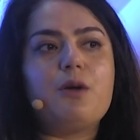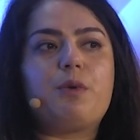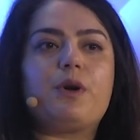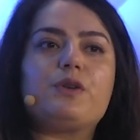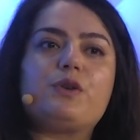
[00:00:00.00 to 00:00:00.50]

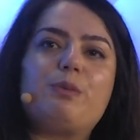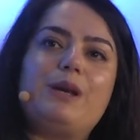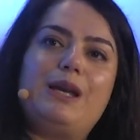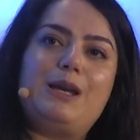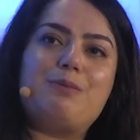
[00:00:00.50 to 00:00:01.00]
But also
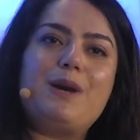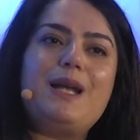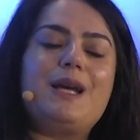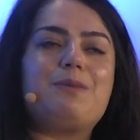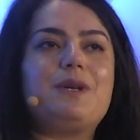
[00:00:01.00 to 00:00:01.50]
being
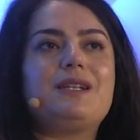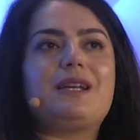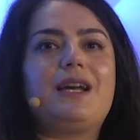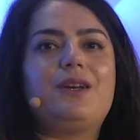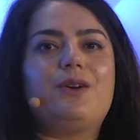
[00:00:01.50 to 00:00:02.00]
embedded means
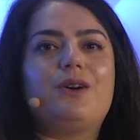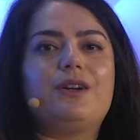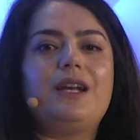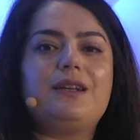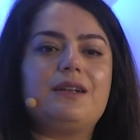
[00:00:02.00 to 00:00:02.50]
that your
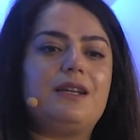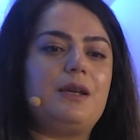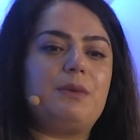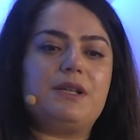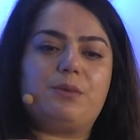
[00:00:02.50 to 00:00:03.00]
data
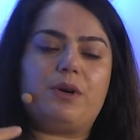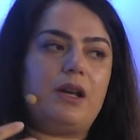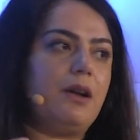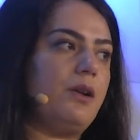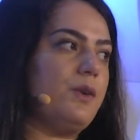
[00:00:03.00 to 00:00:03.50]
team is
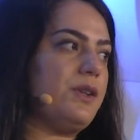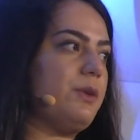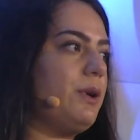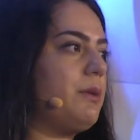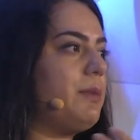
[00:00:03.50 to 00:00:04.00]
working closely
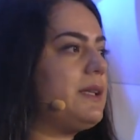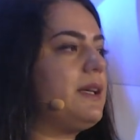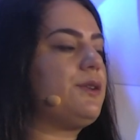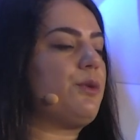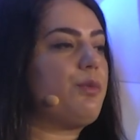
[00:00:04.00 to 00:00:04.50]
with
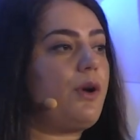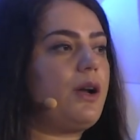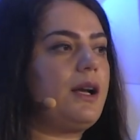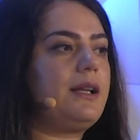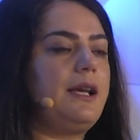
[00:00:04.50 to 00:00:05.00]
business or
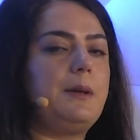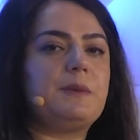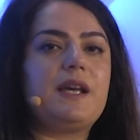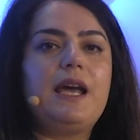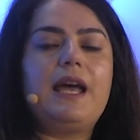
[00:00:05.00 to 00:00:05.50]
product teams